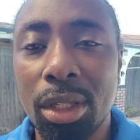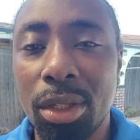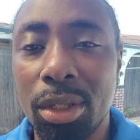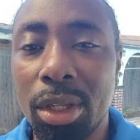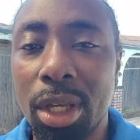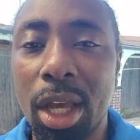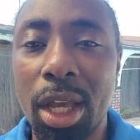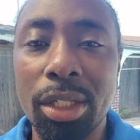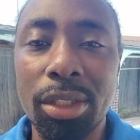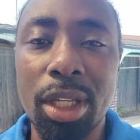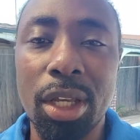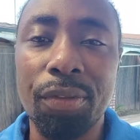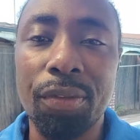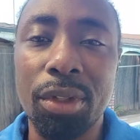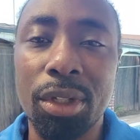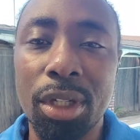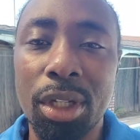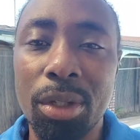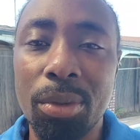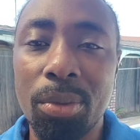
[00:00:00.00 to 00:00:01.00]
You guys have a
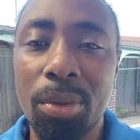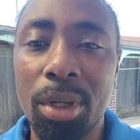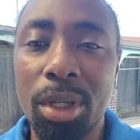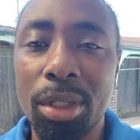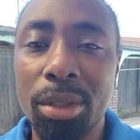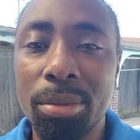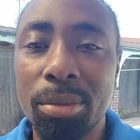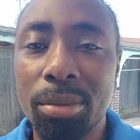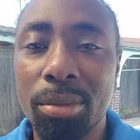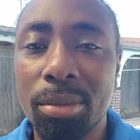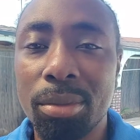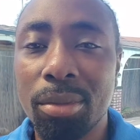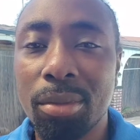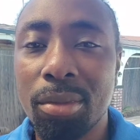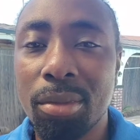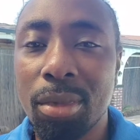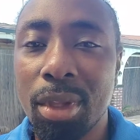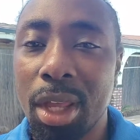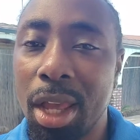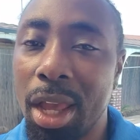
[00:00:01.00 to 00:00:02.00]
good one.
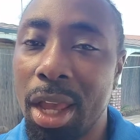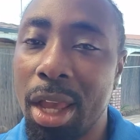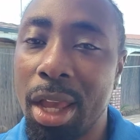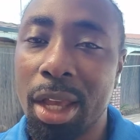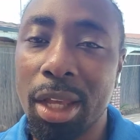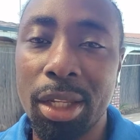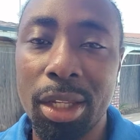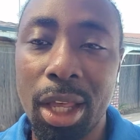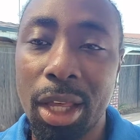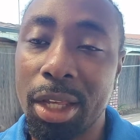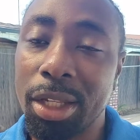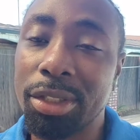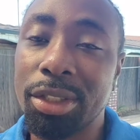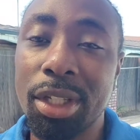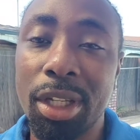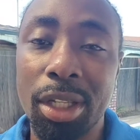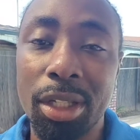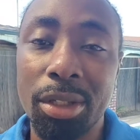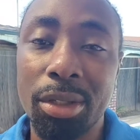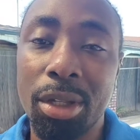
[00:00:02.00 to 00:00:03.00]
And like I
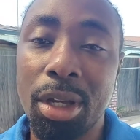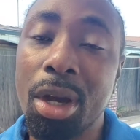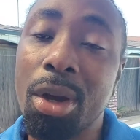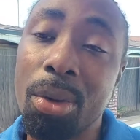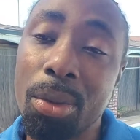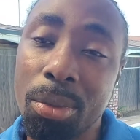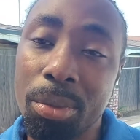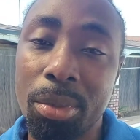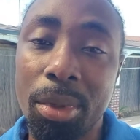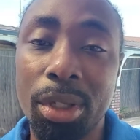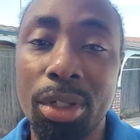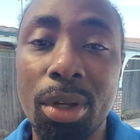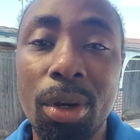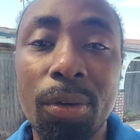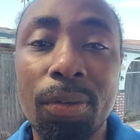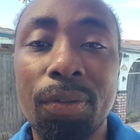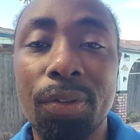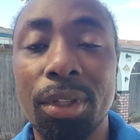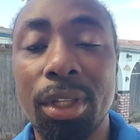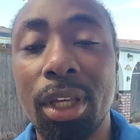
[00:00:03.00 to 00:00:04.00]
said, oh, and
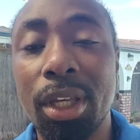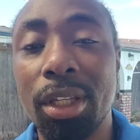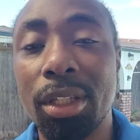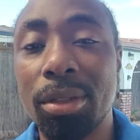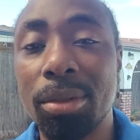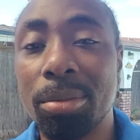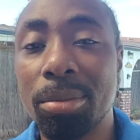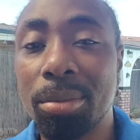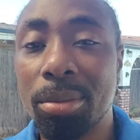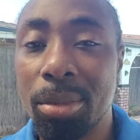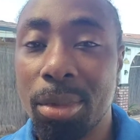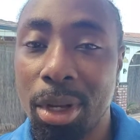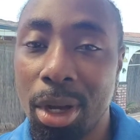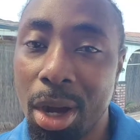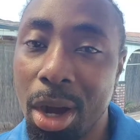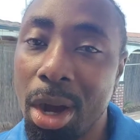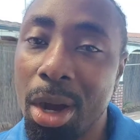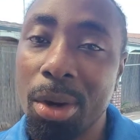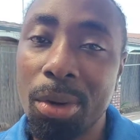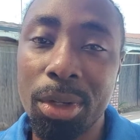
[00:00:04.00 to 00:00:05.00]
don't forget,
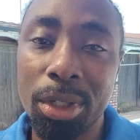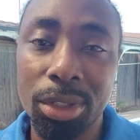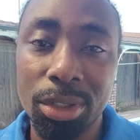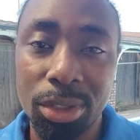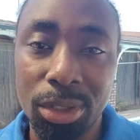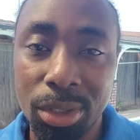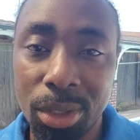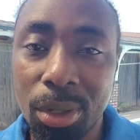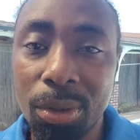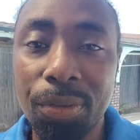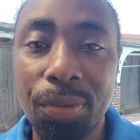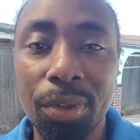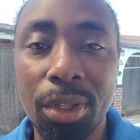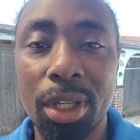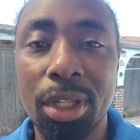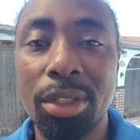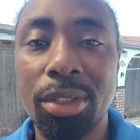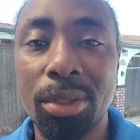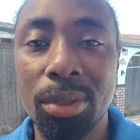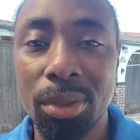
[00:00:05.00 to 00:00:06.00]
always, don't
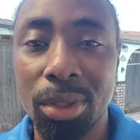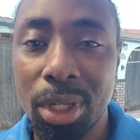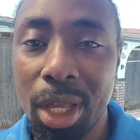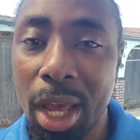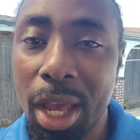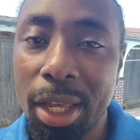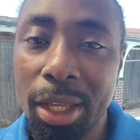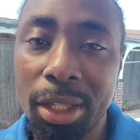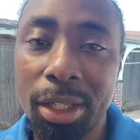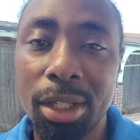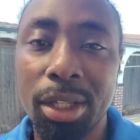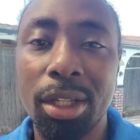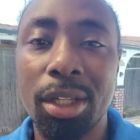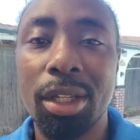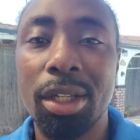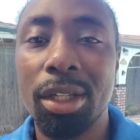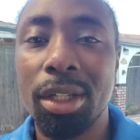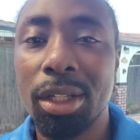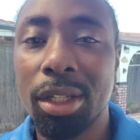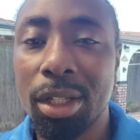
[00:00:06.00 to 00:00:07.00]
forget to like,
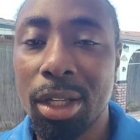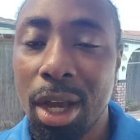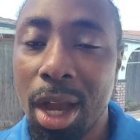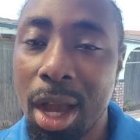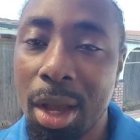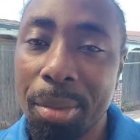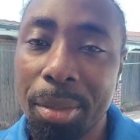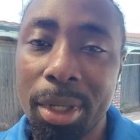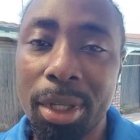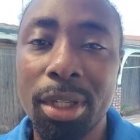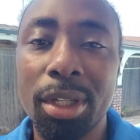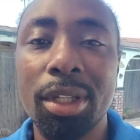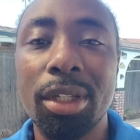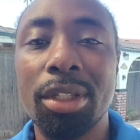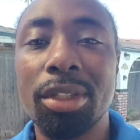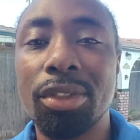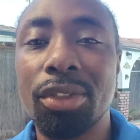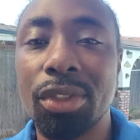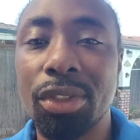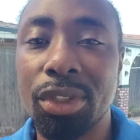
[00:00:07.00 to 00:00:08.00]
comment,
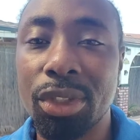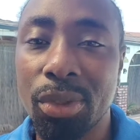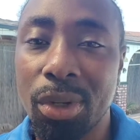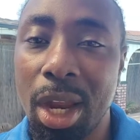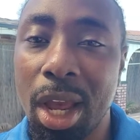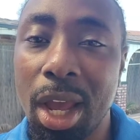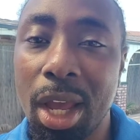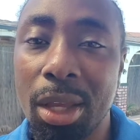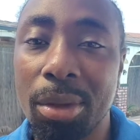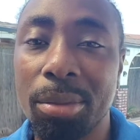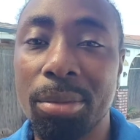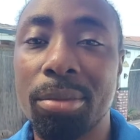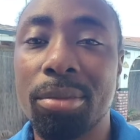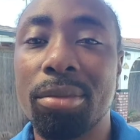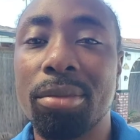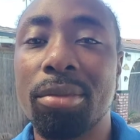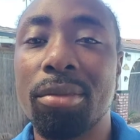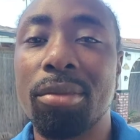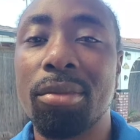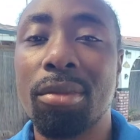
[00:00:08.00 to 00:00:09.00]
subscribe,
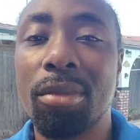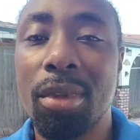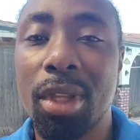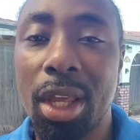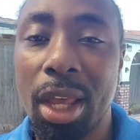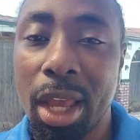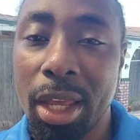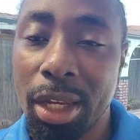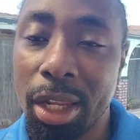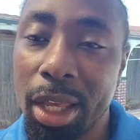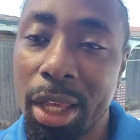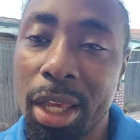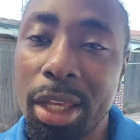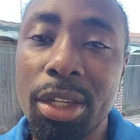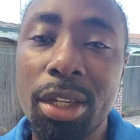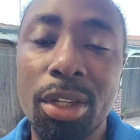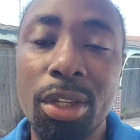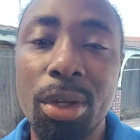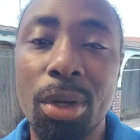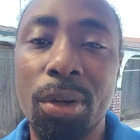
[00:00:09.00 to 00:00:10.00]
and then hit
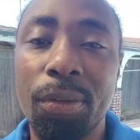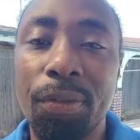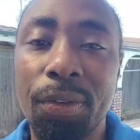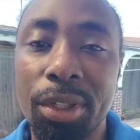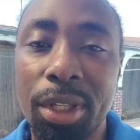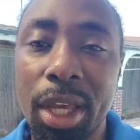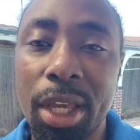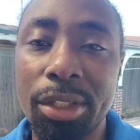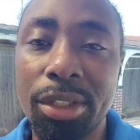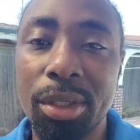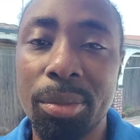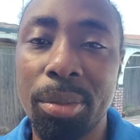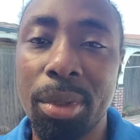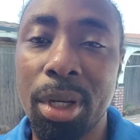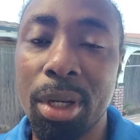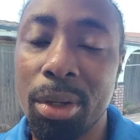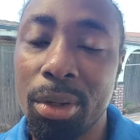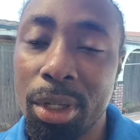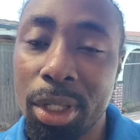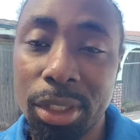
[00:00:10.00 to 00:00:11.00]
the notification
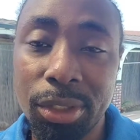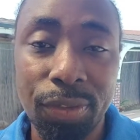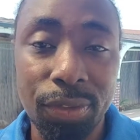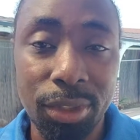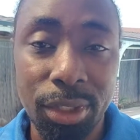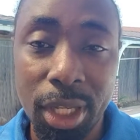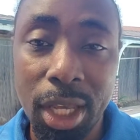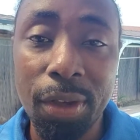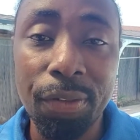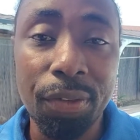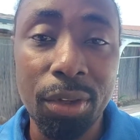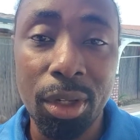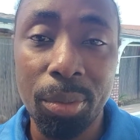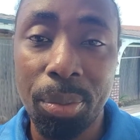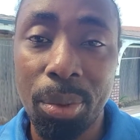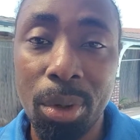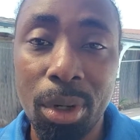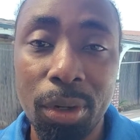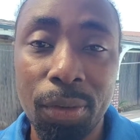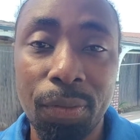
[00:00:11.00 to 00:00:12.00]
bell. It's definitely
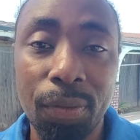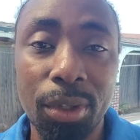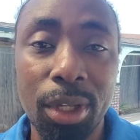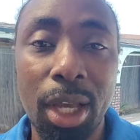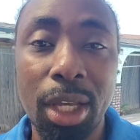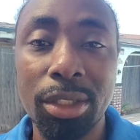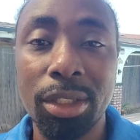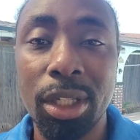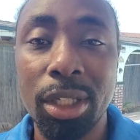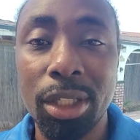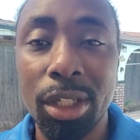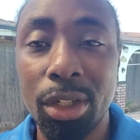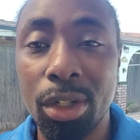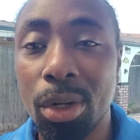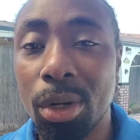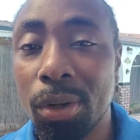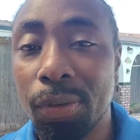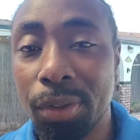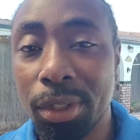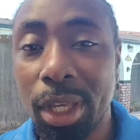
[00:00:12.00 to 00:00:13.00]
important for you guys to hit the
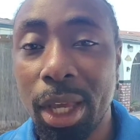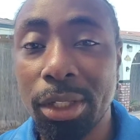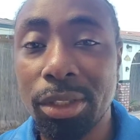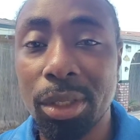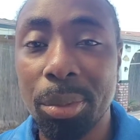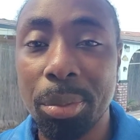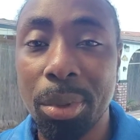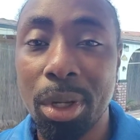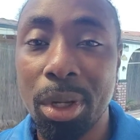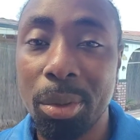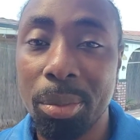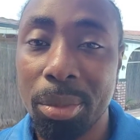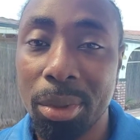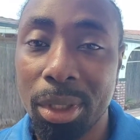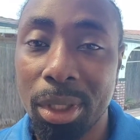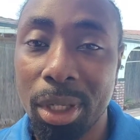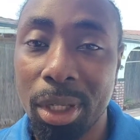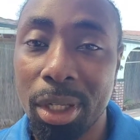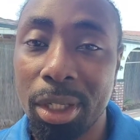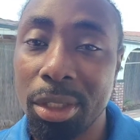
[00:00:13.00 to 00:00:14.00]
notification bell
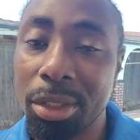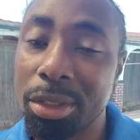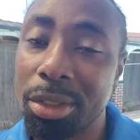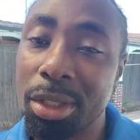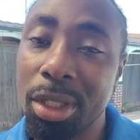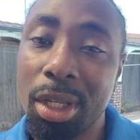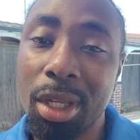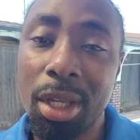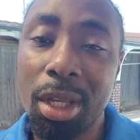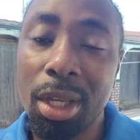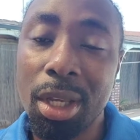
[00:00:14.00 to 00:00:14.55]
because,